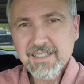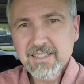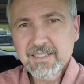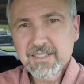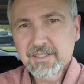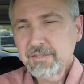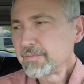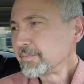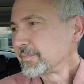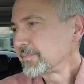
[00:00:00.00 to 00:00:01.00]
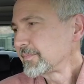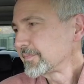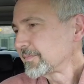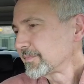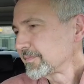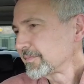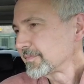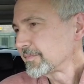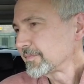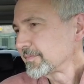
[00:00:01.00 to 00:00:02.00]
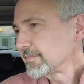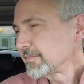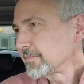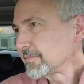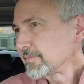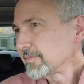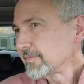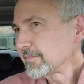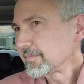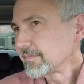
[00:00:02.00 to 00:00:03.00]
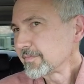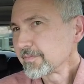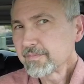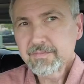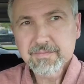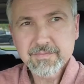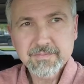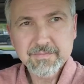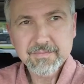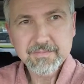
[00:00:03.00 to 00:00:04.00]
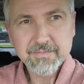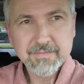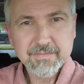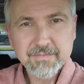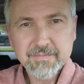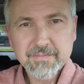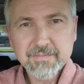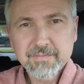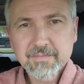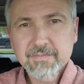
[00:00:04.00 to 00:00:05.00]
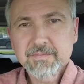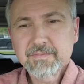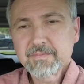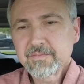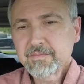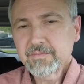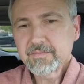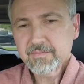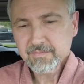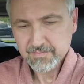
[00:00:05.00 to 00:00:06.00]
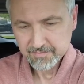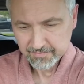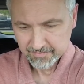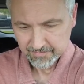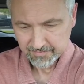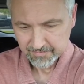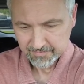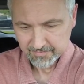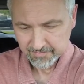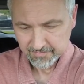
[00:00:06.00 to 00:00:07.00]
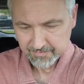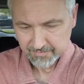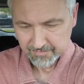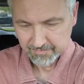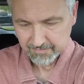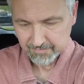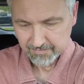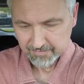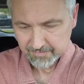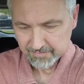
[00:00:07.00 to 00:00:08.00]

(silent)